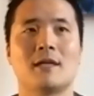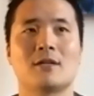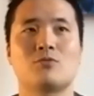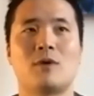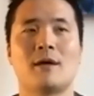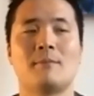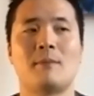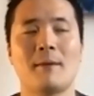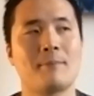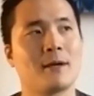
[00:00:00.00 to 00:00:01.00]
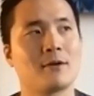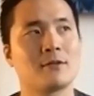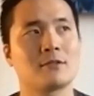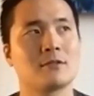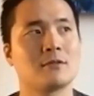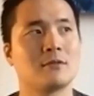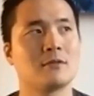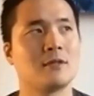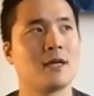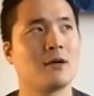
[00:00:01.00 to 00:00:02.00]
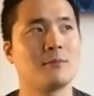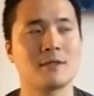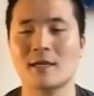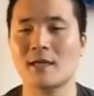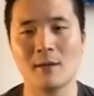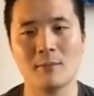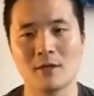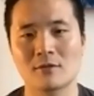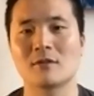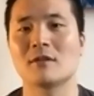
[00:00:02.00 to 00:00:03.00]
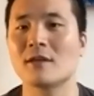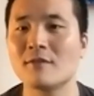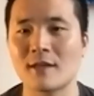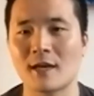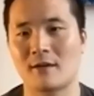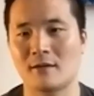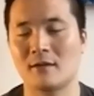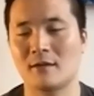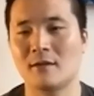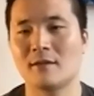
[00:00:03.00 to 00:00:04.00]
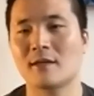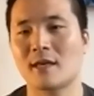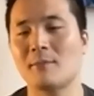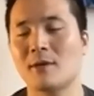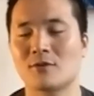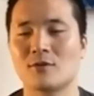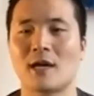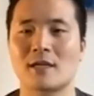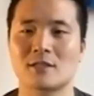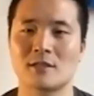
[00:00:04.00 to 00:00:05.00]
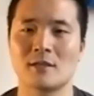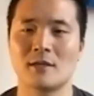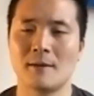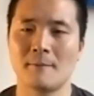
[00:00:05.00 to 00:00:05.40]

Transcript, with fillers: why my parents, they came here to live that. They came here to actually